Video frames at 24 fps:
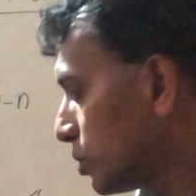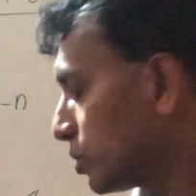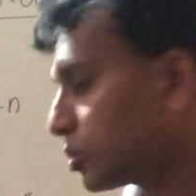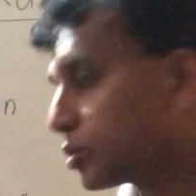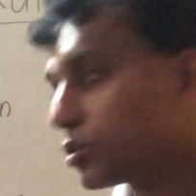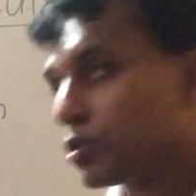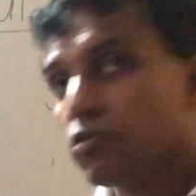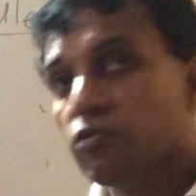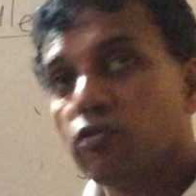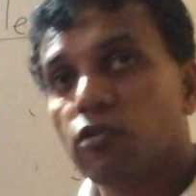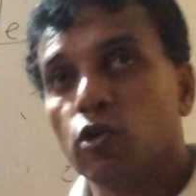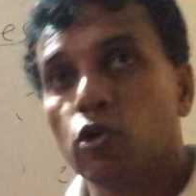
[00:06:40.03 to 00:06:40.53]

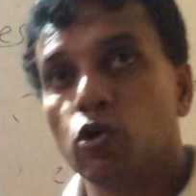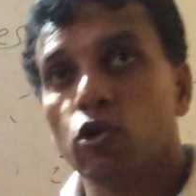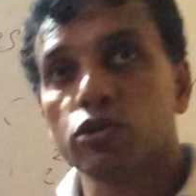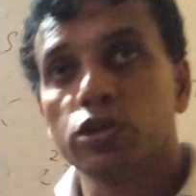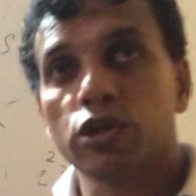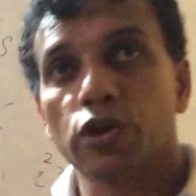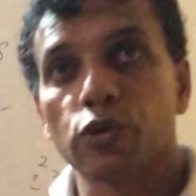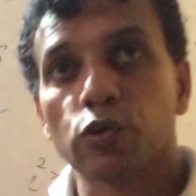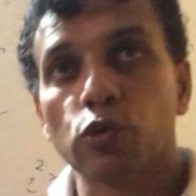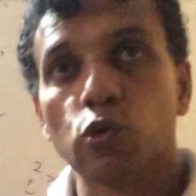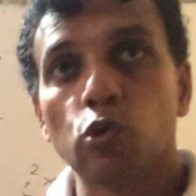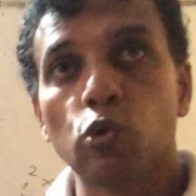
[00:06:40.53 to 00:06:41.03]
So follow
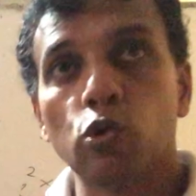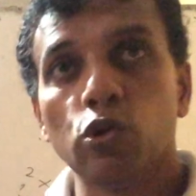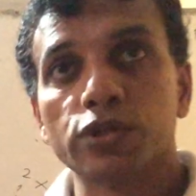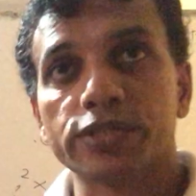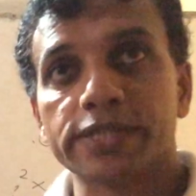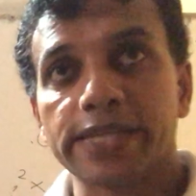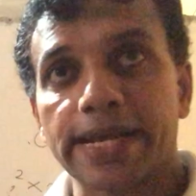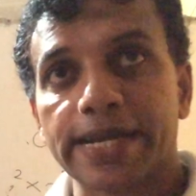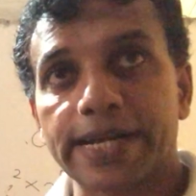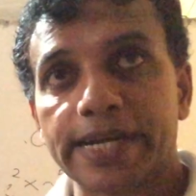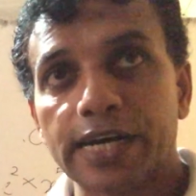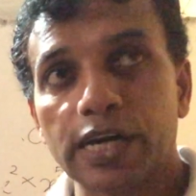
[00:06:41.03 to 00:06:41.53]
the rule,
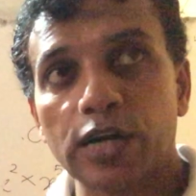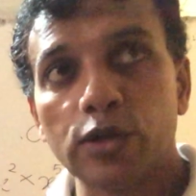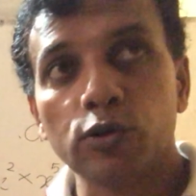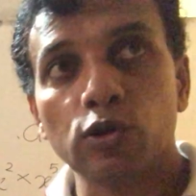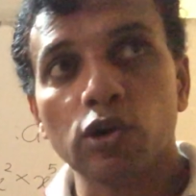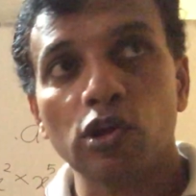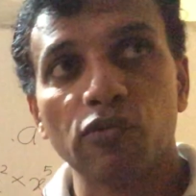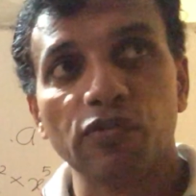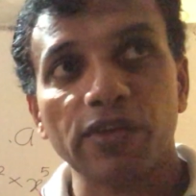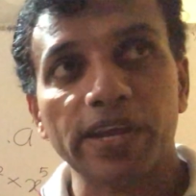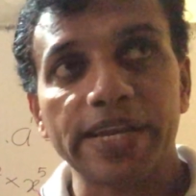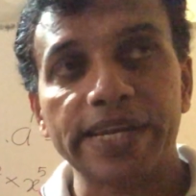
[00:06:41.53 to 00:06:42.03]
second
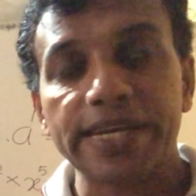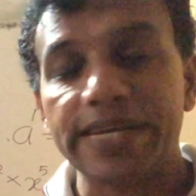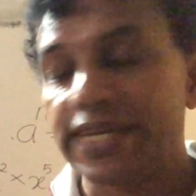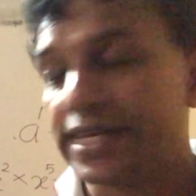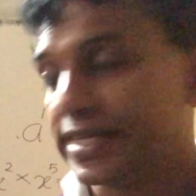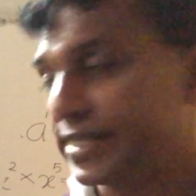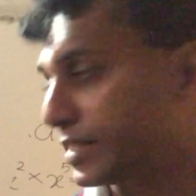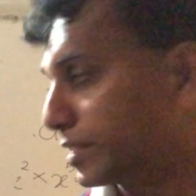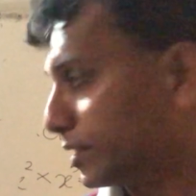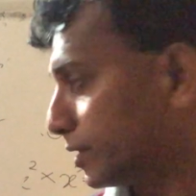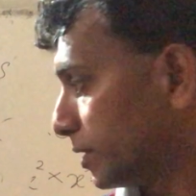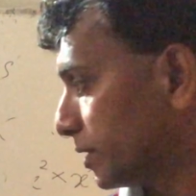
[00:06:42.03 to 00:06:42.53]
rule of
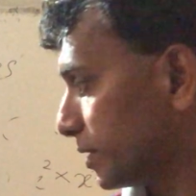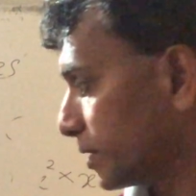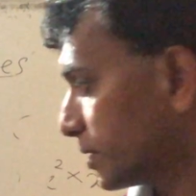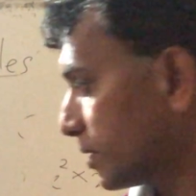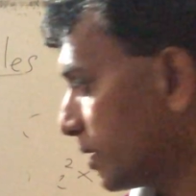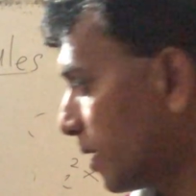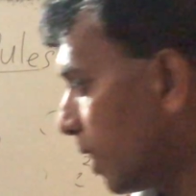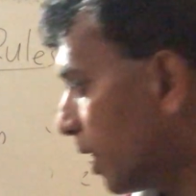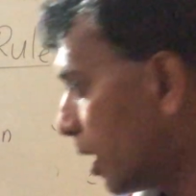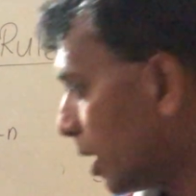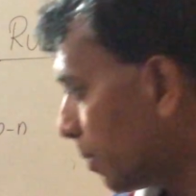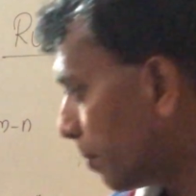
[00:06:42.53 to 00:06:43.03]
indices.
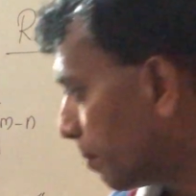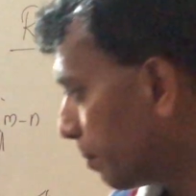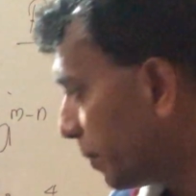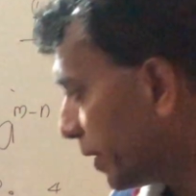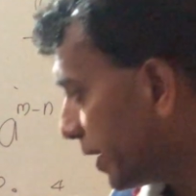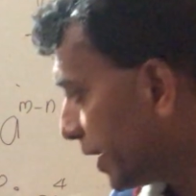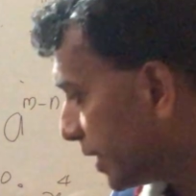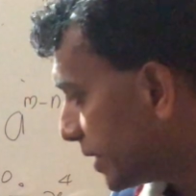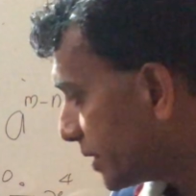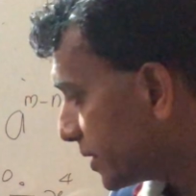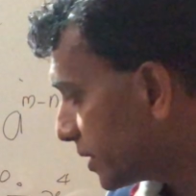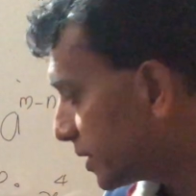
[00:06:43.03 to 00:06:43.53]

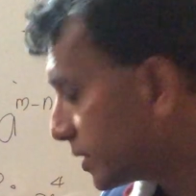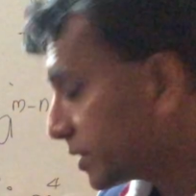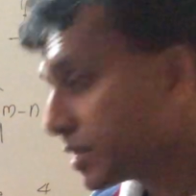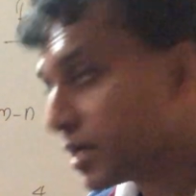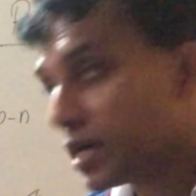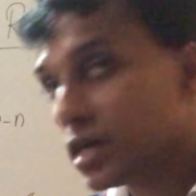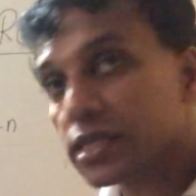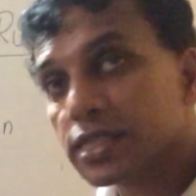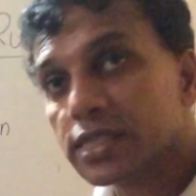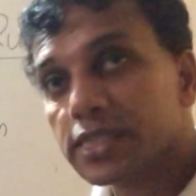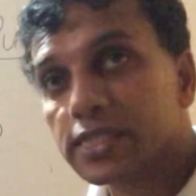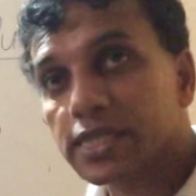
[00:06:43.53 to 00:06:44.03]
Bases
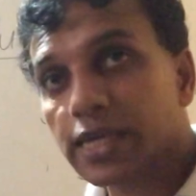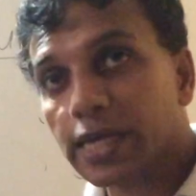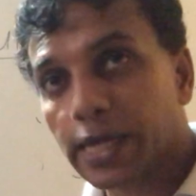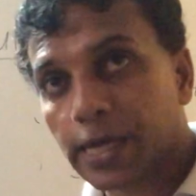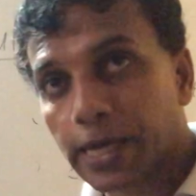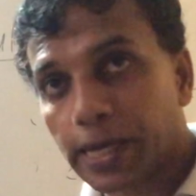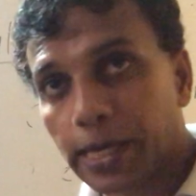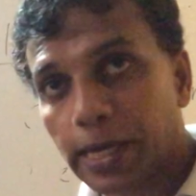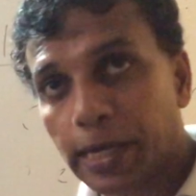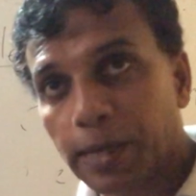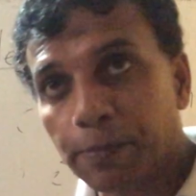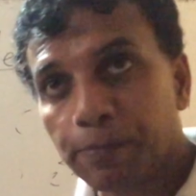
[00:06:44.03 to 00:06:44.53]
are
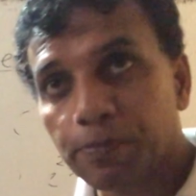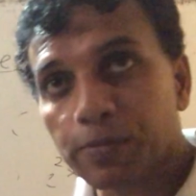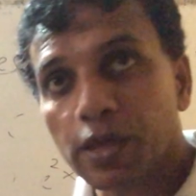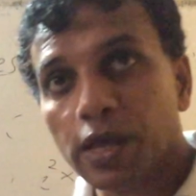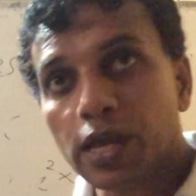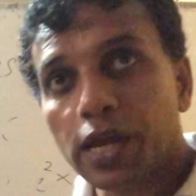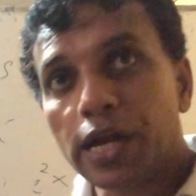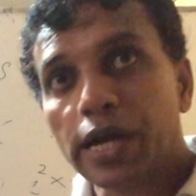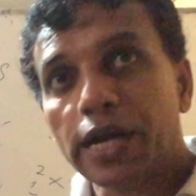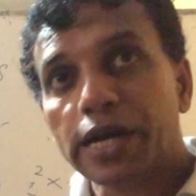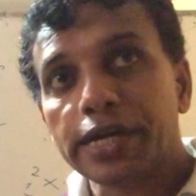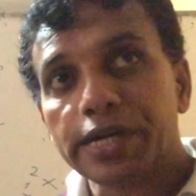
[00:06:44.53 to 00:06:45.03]
same,
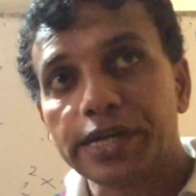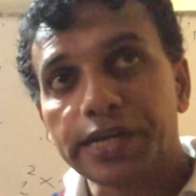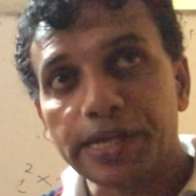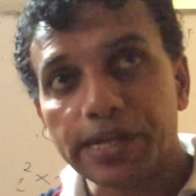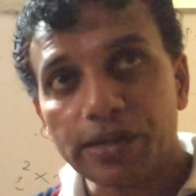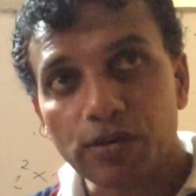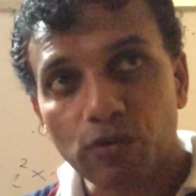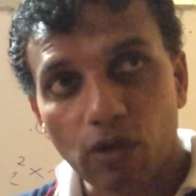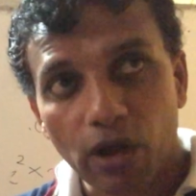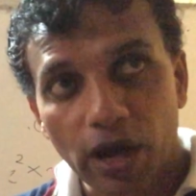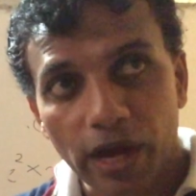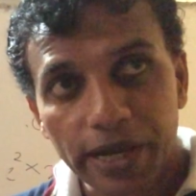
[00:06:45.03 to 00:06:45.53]

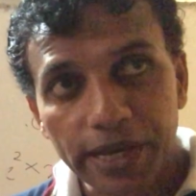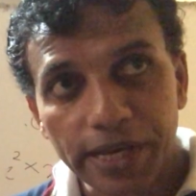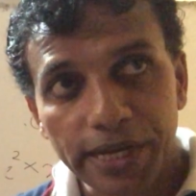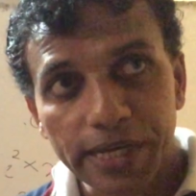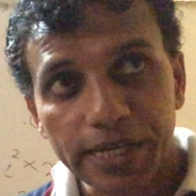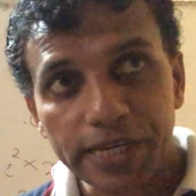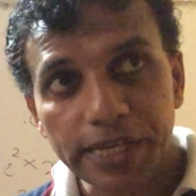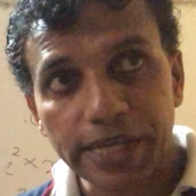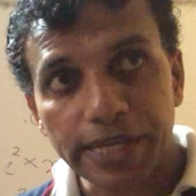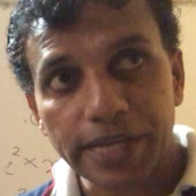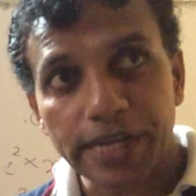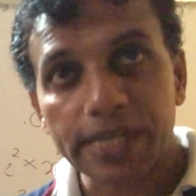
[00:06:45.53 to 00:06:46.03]

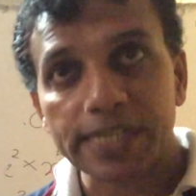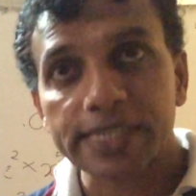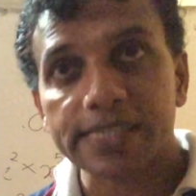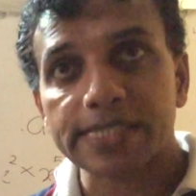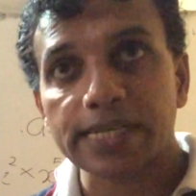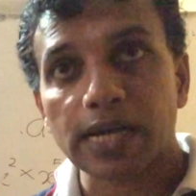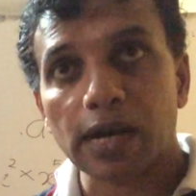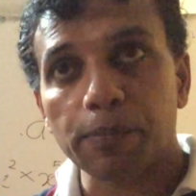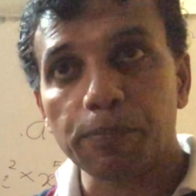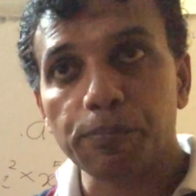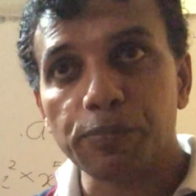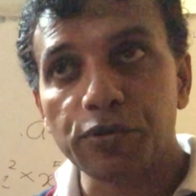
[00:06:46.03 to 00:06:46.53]
dividing,
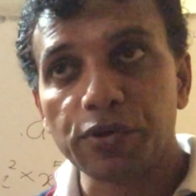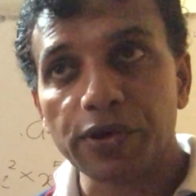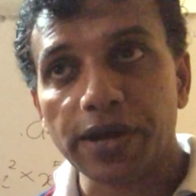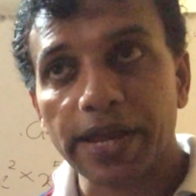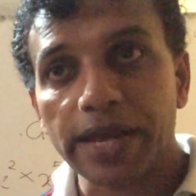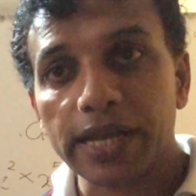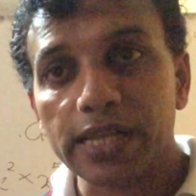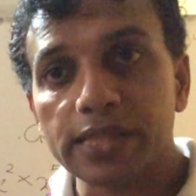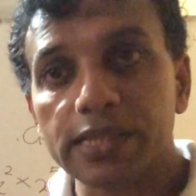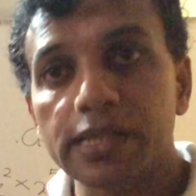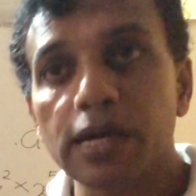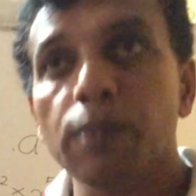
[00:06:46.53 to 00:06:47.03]

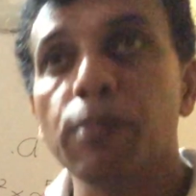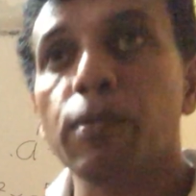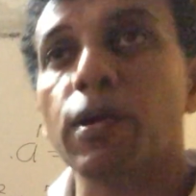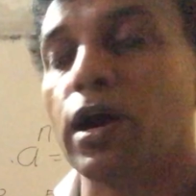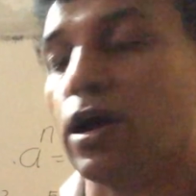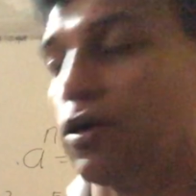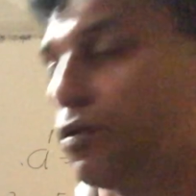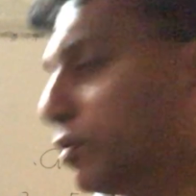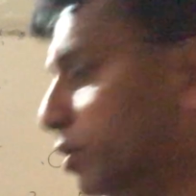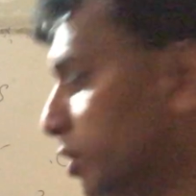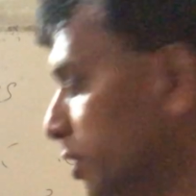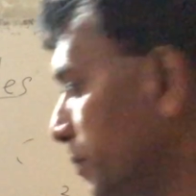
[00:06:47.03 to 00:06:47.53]
subtract the
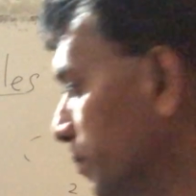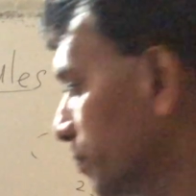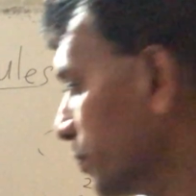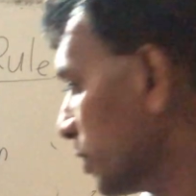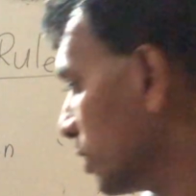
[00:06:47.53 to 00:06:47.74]
power.